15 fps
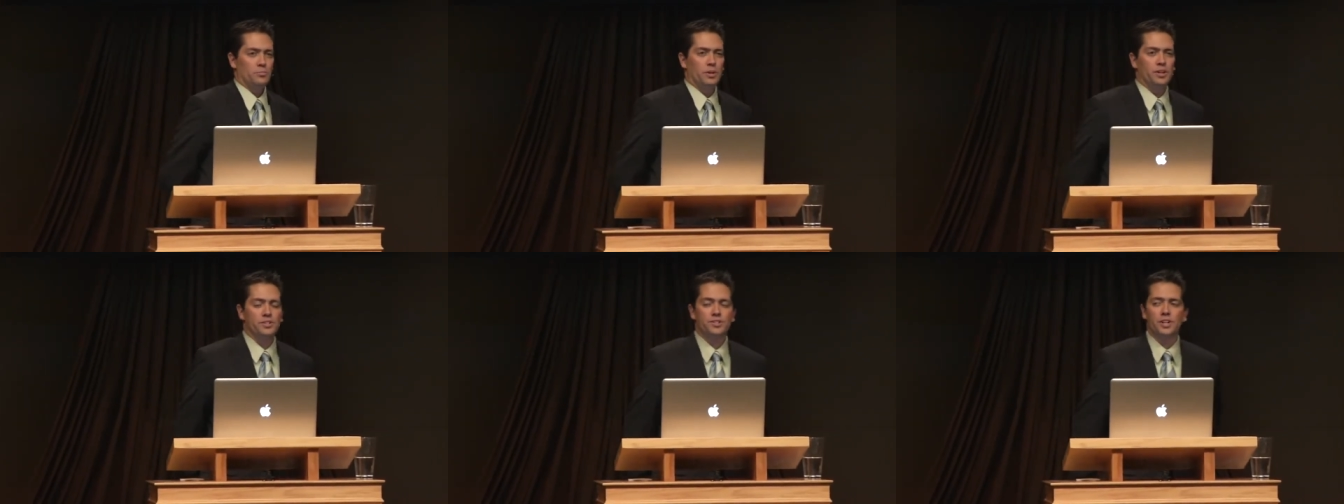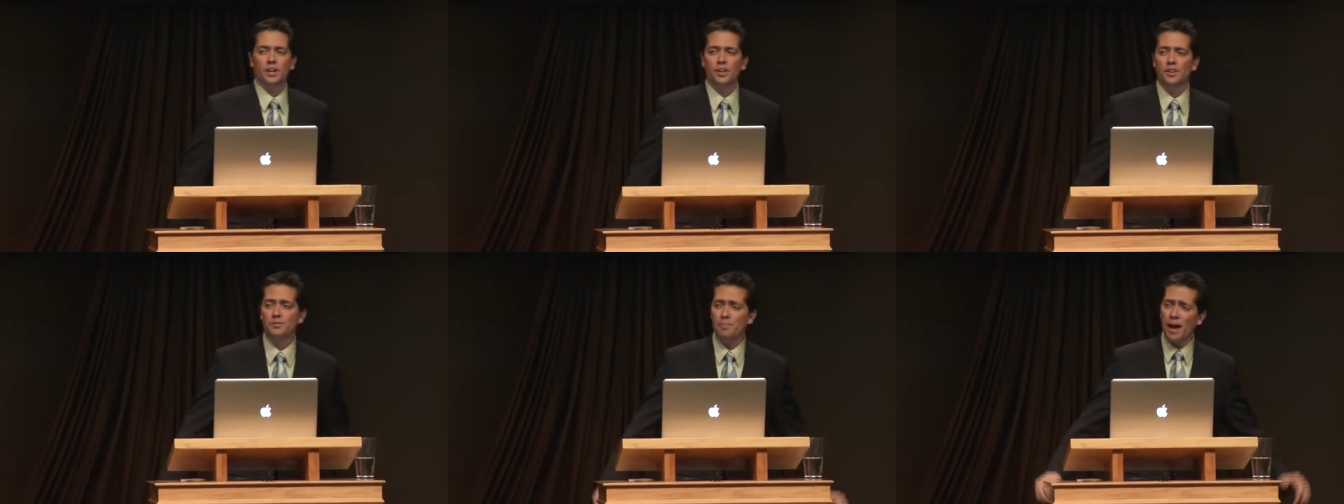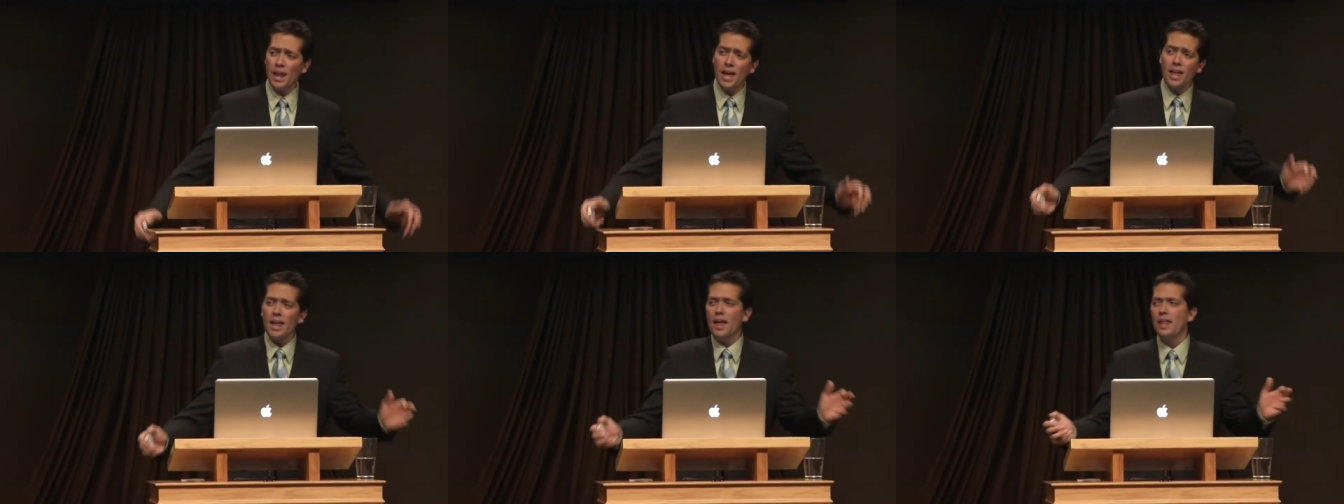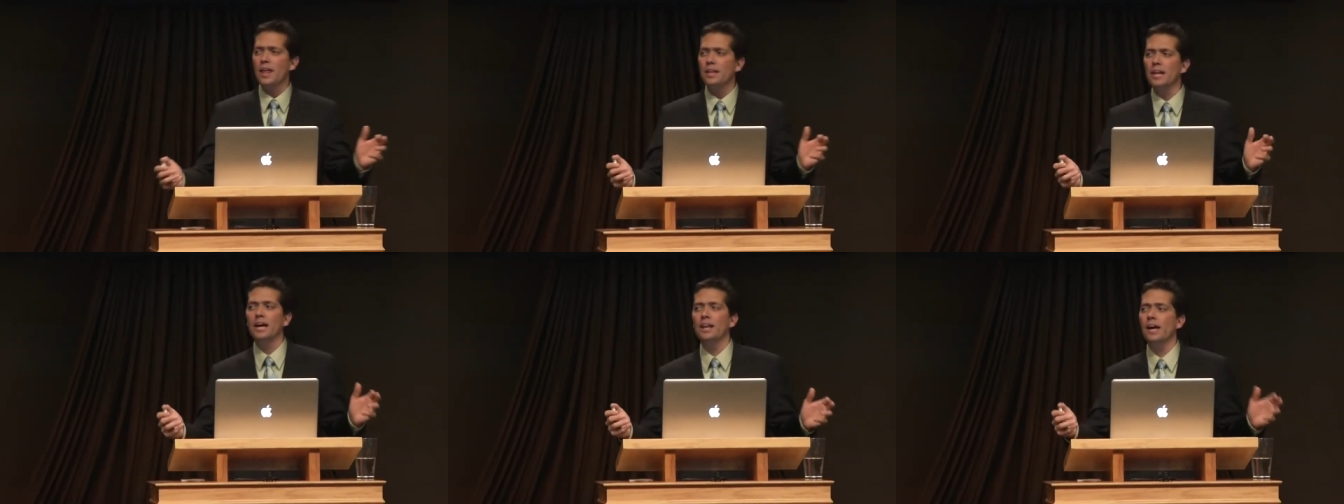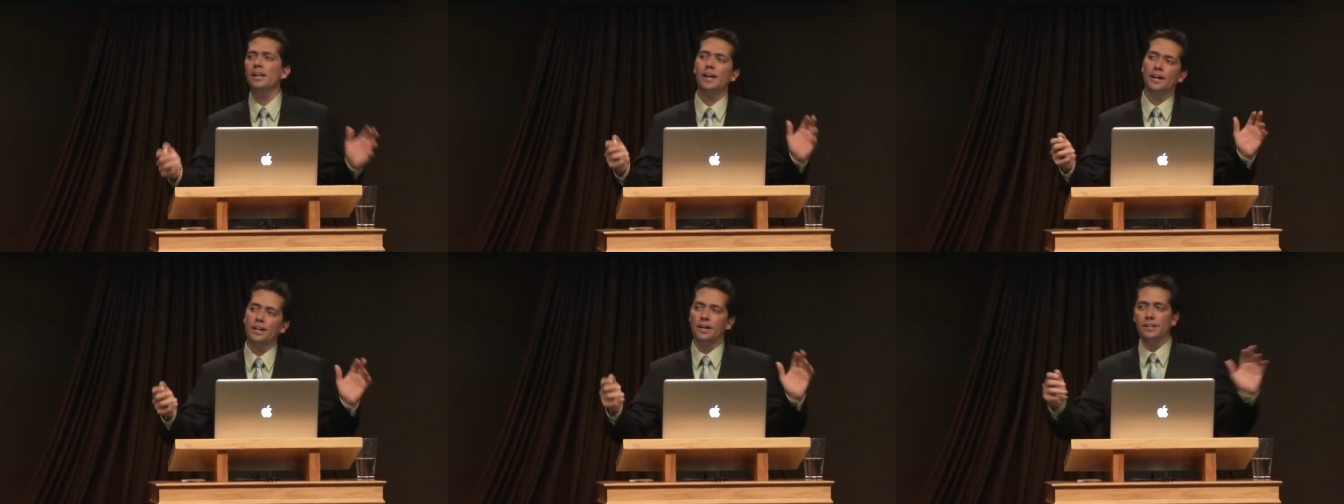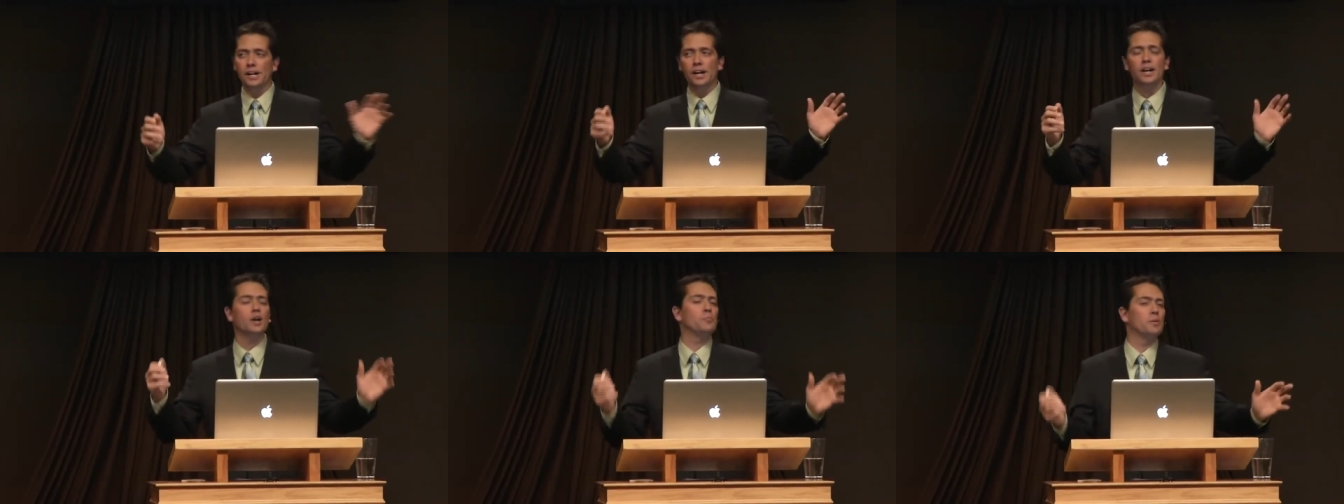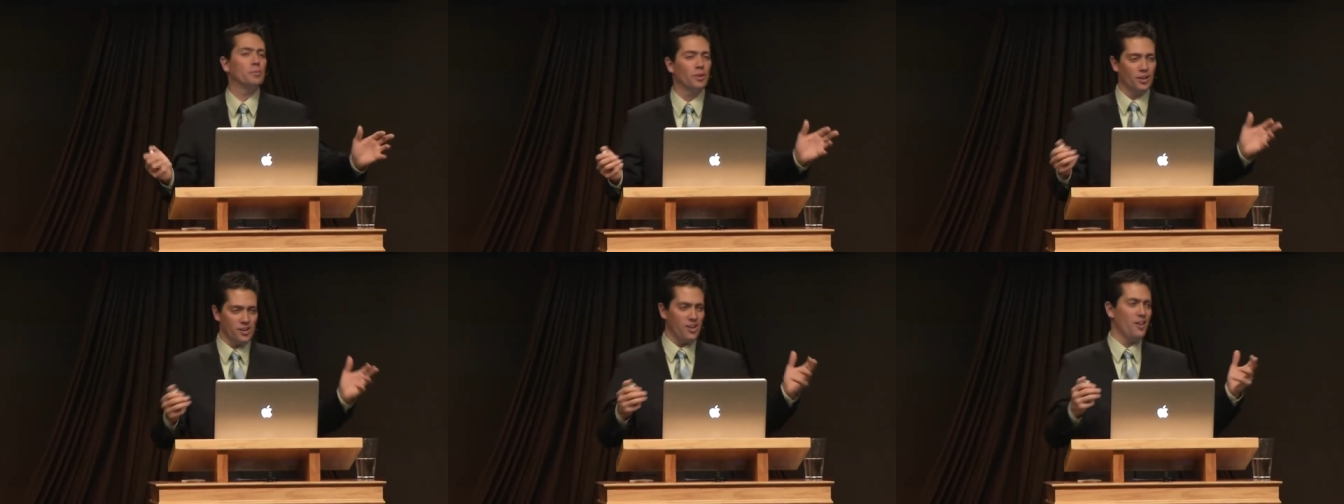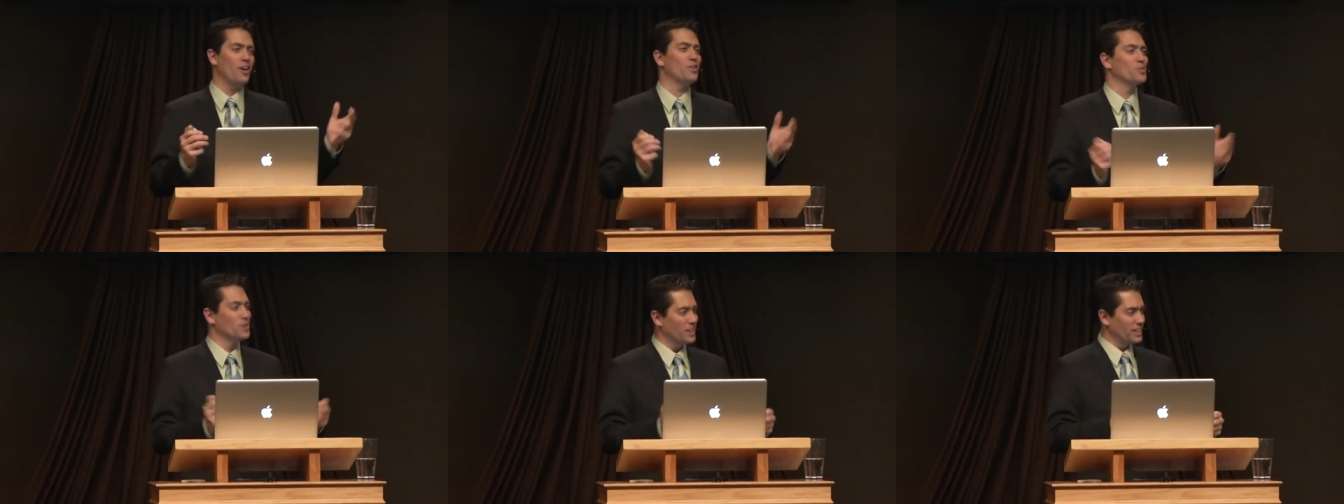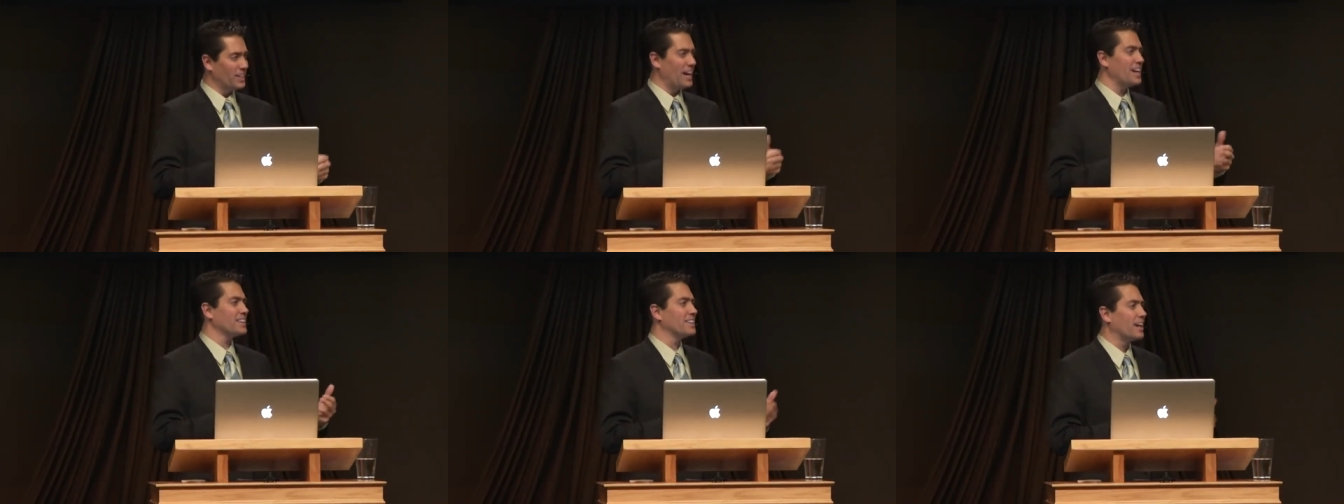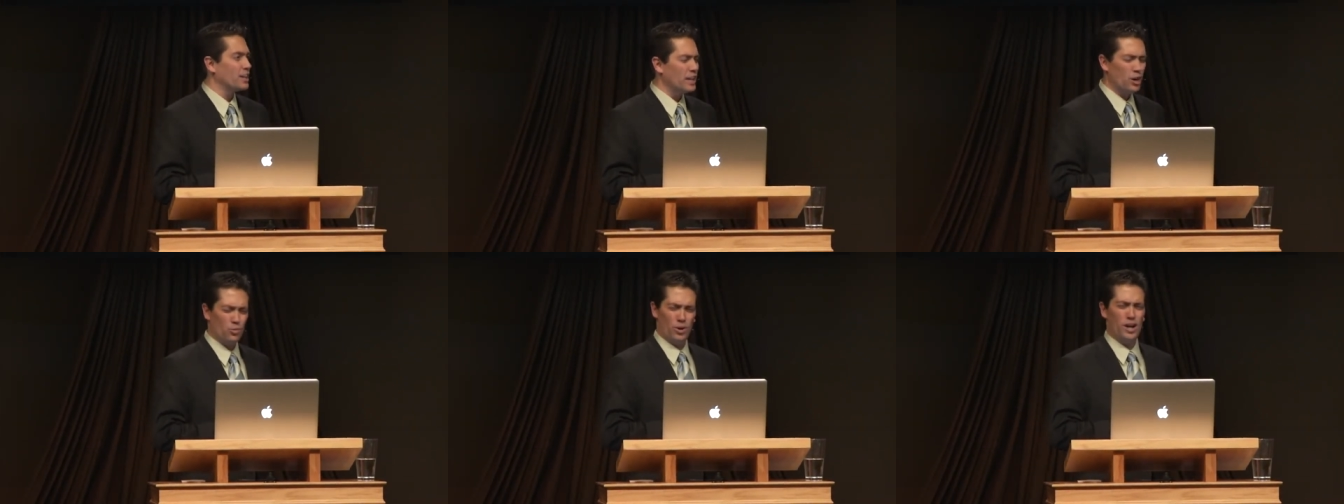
But it's done in this and people go, oh, I really like that. Yeah,